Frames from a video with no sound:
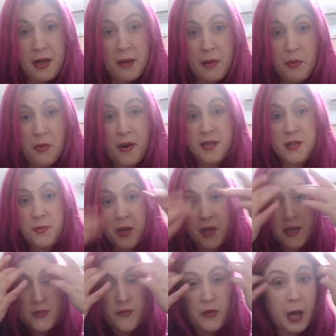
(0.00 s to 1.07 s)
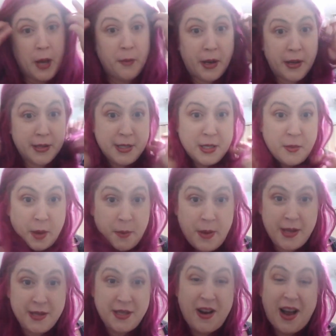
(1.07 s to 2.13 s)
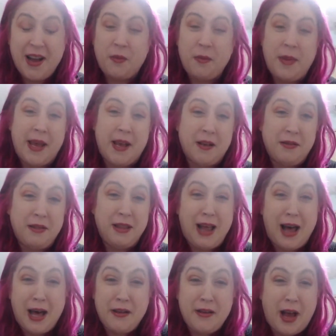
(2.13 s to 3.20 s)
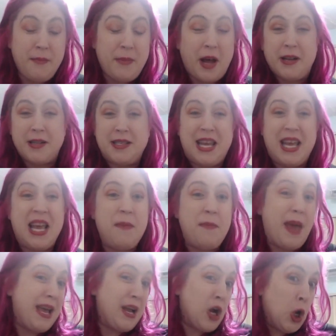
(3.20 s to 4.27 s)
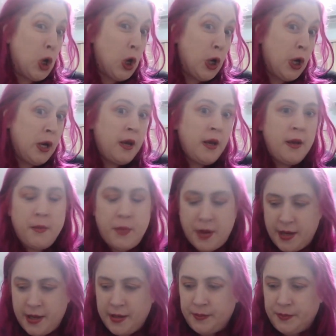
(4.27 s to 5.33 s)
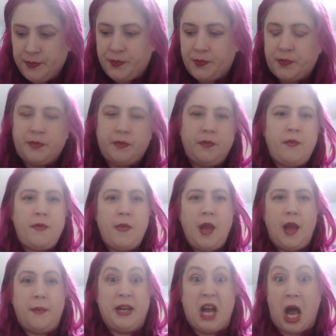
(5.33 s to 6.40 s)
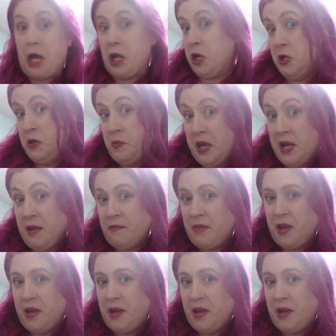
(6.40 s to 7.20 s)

I'm impressed because flying by the seat of my pants here. I don't make a lot of, I'm not a tea maker, but I mean, I could be.